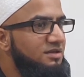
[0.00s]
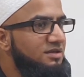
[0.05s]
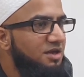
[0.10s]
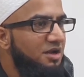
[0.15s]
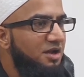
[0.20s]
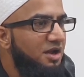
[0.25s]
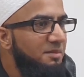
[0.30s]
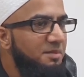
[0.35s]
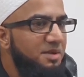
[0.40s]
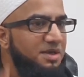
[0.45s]

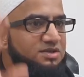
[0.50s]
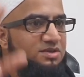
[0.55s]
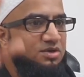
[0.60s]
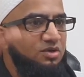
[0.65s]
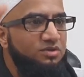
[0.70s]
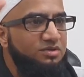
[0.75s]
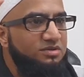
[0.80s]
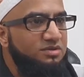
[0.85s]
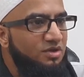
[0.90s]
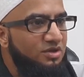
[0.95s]
Karama
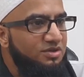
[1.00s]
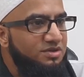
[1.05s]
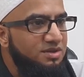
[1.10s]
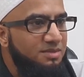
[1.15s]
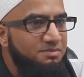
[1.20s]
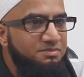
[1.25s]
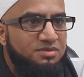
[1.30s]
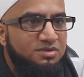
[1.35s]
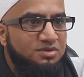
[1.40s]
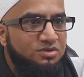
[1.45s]
is it's not
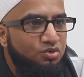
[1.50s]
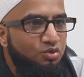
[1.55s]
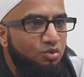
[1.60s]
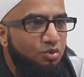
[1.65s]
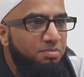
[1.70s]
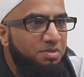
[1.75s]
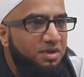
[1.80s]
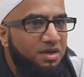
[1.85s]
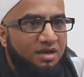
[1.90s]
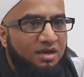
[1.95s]
some
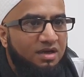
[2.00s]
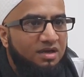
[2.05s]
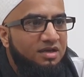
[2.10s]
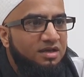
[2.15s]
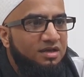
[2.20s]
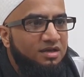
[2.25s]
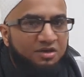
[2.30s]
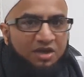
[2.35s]
super